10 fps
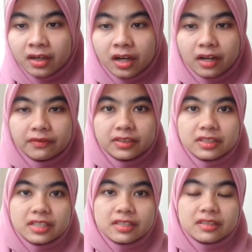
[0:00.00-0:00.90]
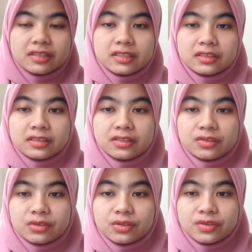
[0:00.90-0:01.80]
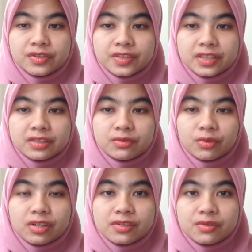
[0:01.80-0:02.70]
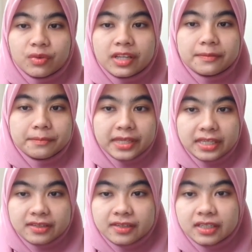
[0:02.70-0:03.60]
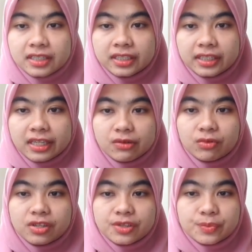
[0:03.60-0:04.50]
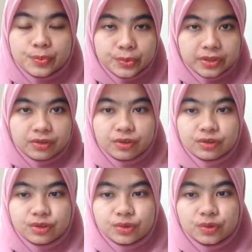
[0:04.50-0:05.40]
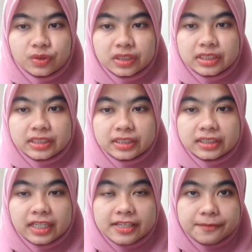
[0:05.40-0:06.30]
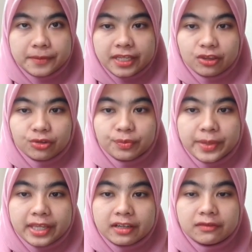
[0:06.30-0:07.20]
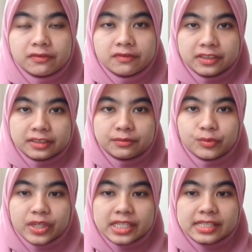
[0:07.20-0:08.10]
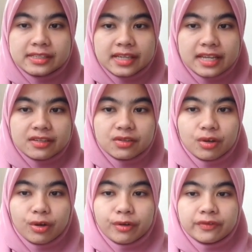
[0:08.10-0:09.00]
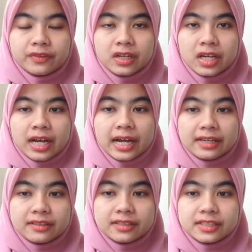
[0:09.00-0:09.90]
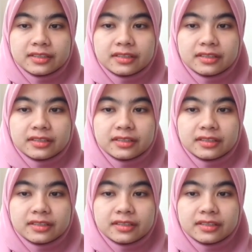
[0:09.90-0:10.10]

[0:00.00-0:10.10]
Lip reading: After the solution was well mixed, it was poured onto a glass plate to make a film with a size of 100